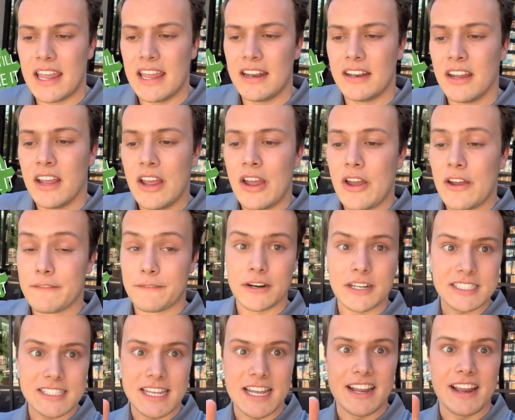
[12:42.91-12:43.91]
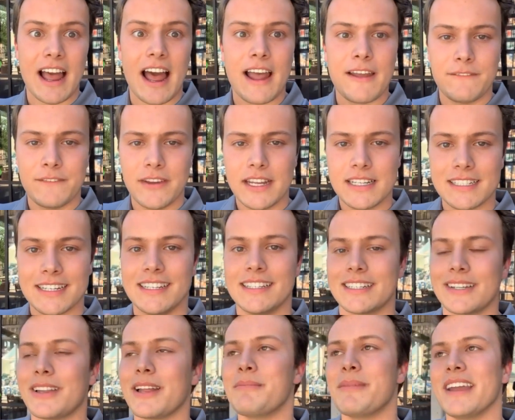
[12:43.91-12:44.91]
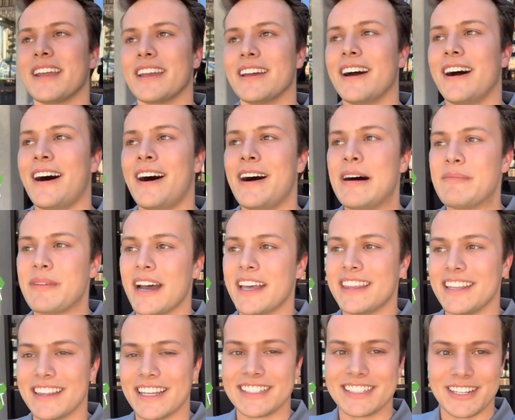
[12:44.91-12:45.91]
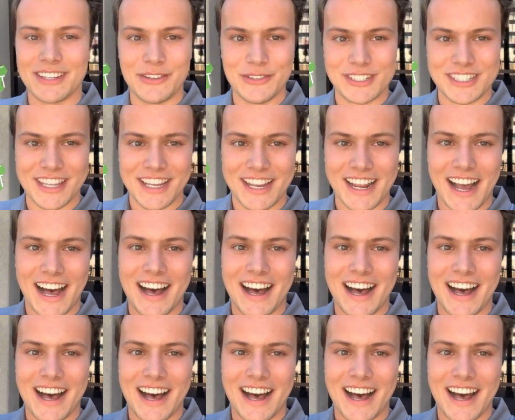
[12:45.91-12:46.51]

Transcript: And first thing, I faked it until I make it. Um, I think that's a huge thing.